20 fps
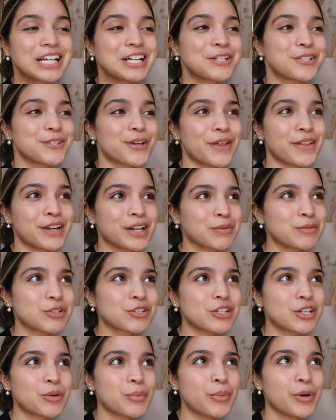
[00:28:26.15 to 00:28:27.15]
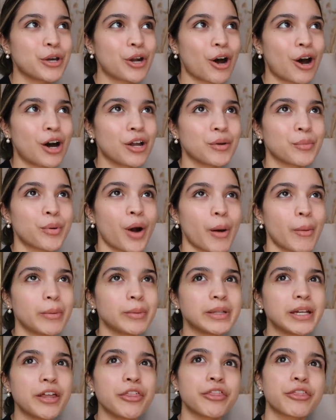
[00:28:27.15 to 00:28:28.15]
So I think I'm just gonna put on
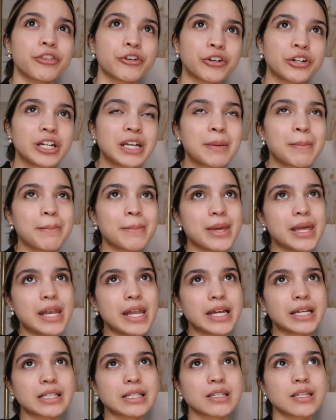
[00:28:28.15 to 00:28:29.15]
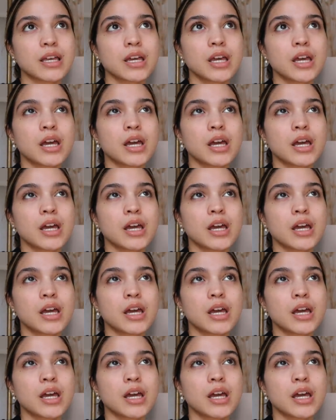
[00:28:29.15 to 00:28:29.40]
probably a 30 minute